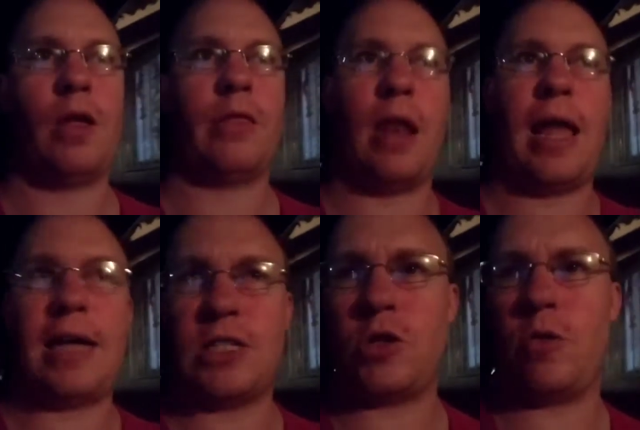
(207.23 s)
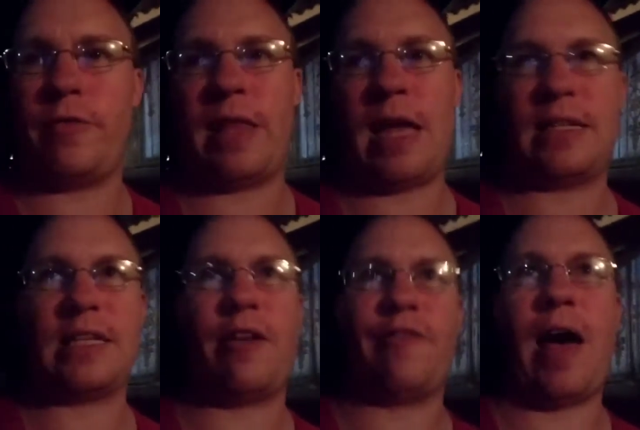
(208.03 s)
The last two of that
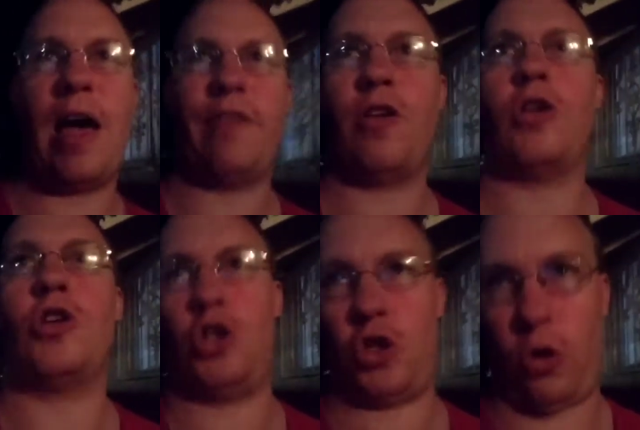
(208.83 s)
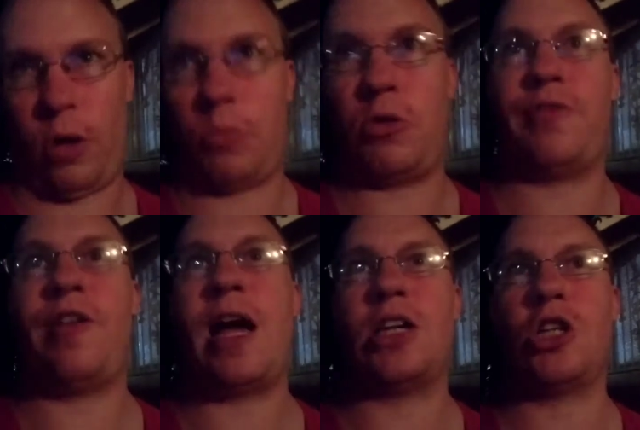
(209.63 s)
set of five showed up with
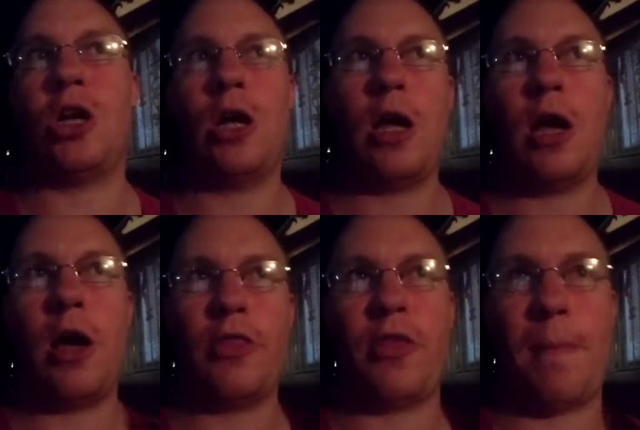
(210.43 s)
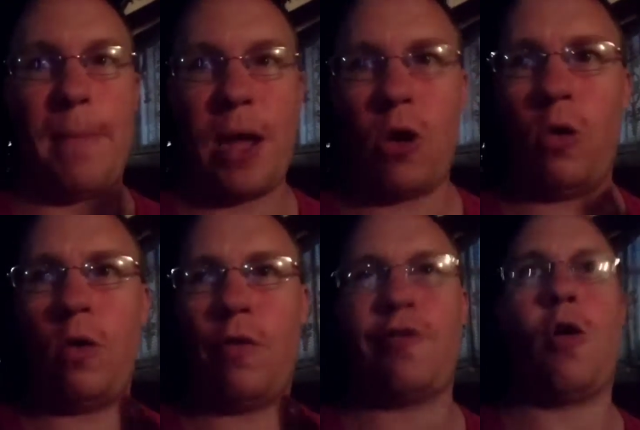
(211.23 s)
Flash. The
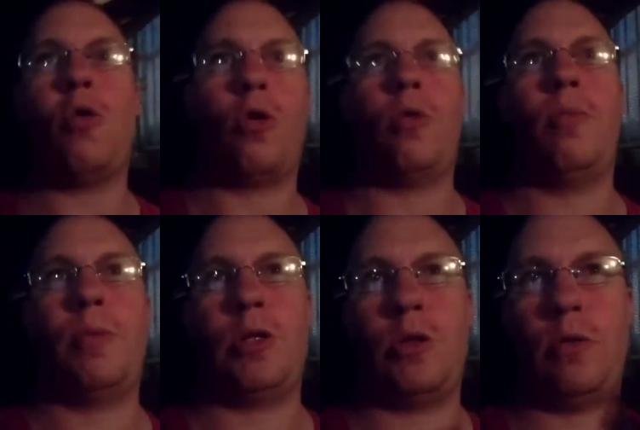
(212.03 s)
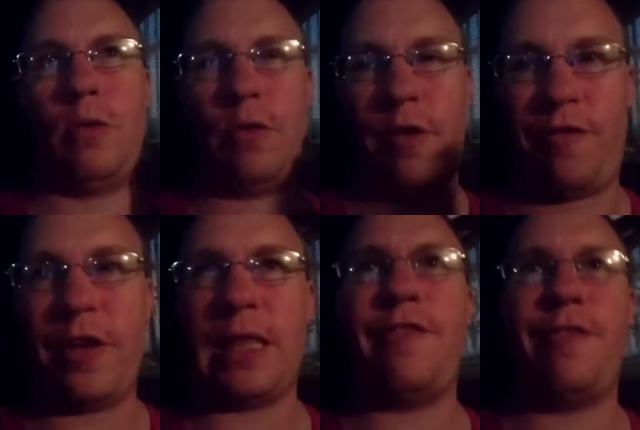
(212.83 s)
middle photo, the
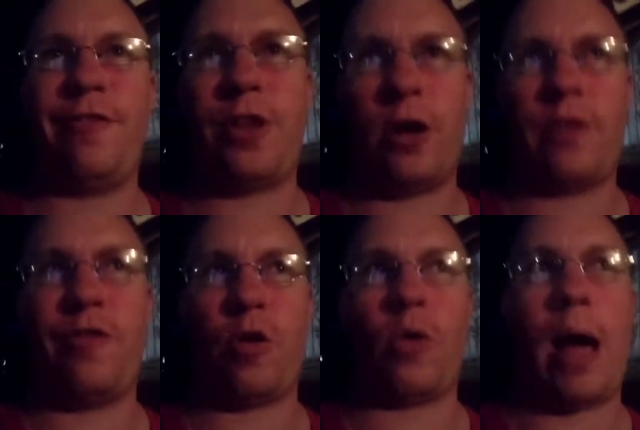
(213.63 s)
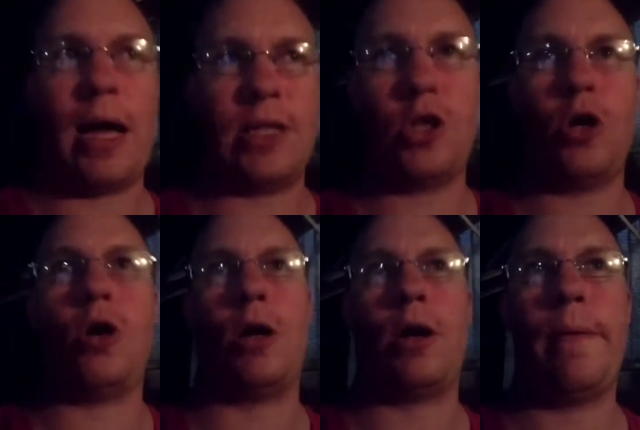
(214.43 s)
53rd photo I
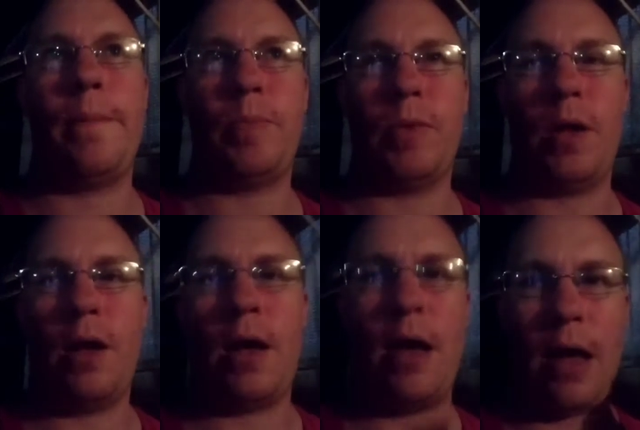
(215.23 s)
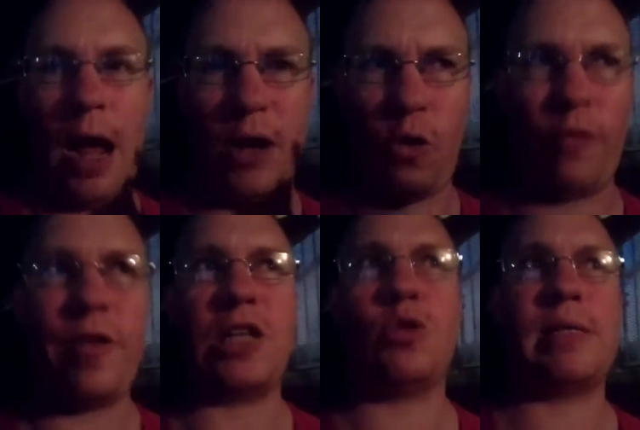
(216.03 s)
took, I know
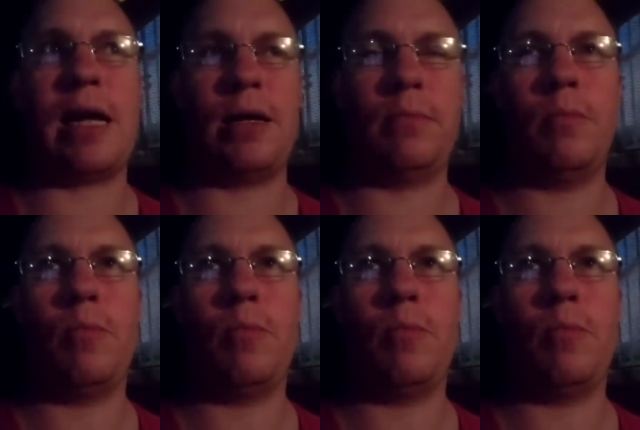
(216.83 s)
Flash was on,